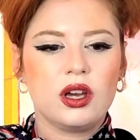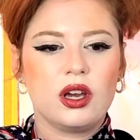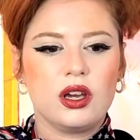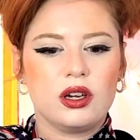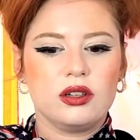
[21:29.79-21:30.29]

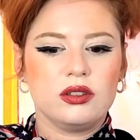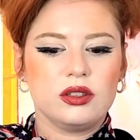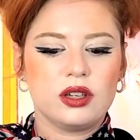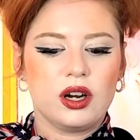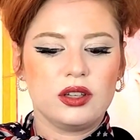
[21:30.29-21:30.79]
And
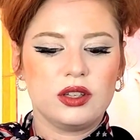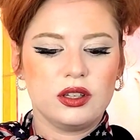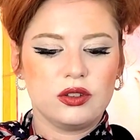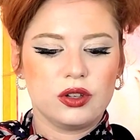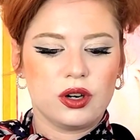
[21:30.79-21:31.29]
I
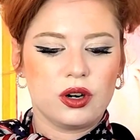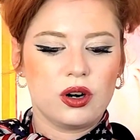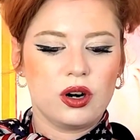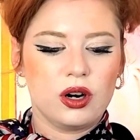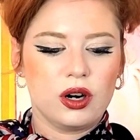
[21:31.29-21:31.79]
think there
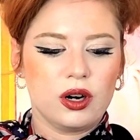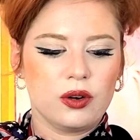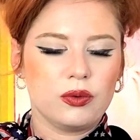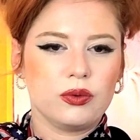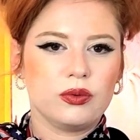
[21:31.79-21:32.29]

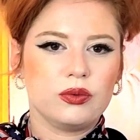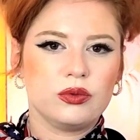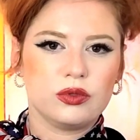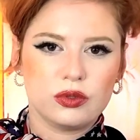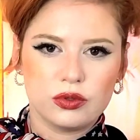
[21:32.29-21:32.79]
are
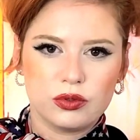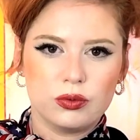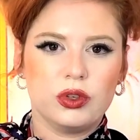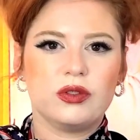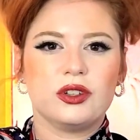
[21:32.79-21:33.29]

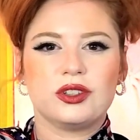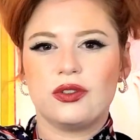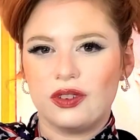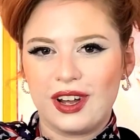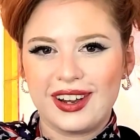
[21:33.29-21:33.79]
rivers
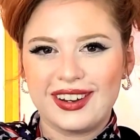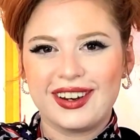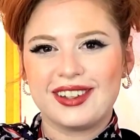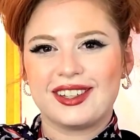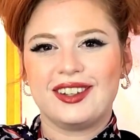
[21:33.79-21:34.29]
of light,
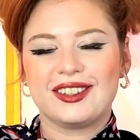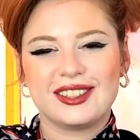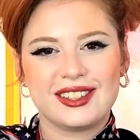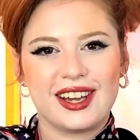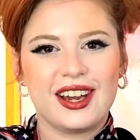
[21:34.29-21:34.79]
as I like to
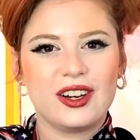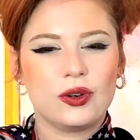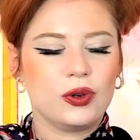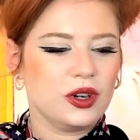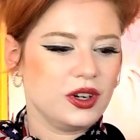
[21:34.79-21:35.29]
say,
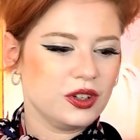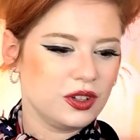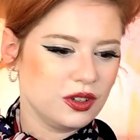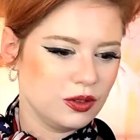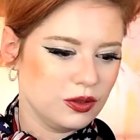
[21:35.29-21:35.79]
or
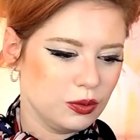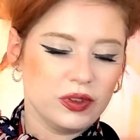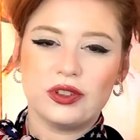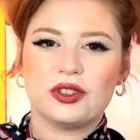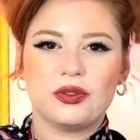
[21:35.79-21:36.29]

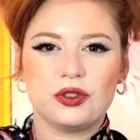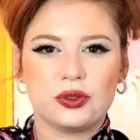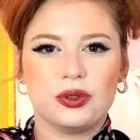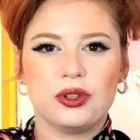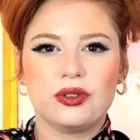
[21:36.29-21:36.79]
rivers of
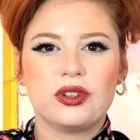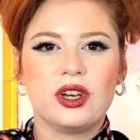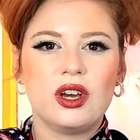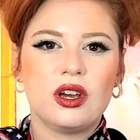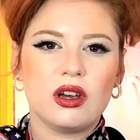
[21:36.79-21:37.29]
truth,
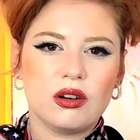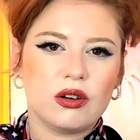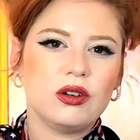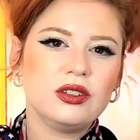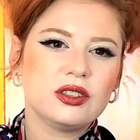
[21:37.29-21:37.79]
and
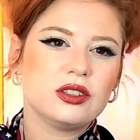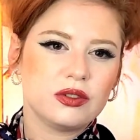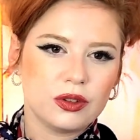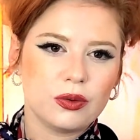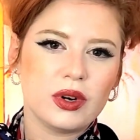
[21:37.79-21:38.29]
all these
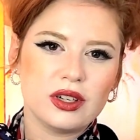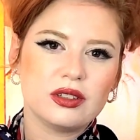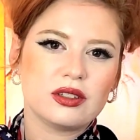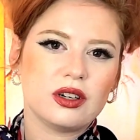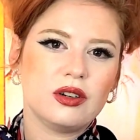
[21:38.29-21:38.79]
different
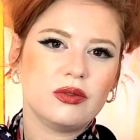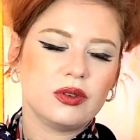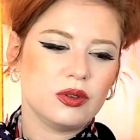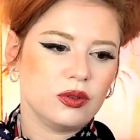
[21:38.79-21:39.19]
ways of